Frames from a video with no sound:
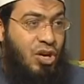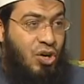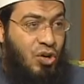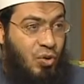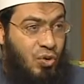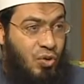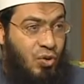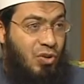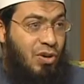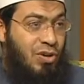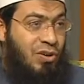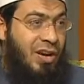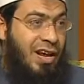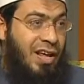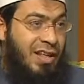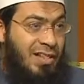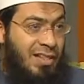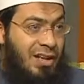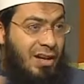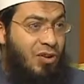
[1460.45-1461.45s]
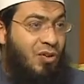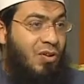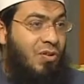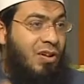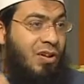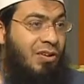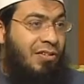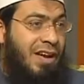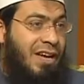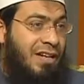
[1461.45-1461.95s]
ruler, and that
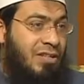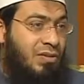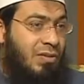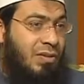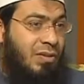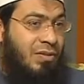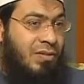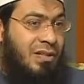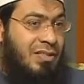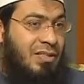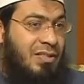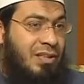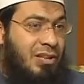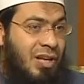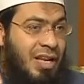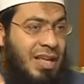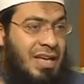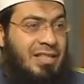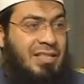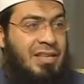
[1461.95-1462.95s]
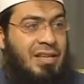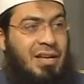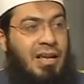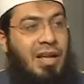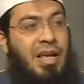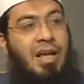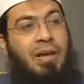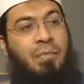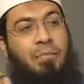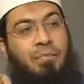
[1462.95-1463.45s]
ruler actually was collecting
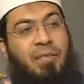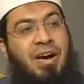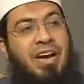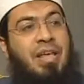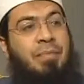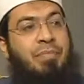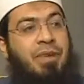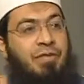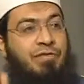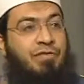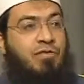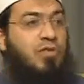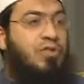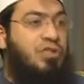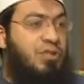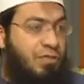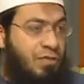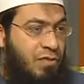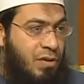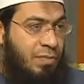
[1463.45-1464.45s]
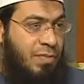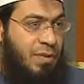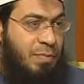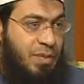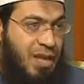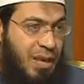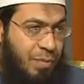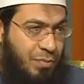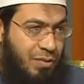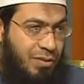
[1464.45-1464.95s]
money by force from the
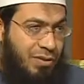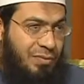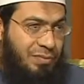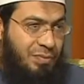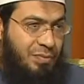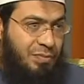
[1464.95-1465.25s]
people.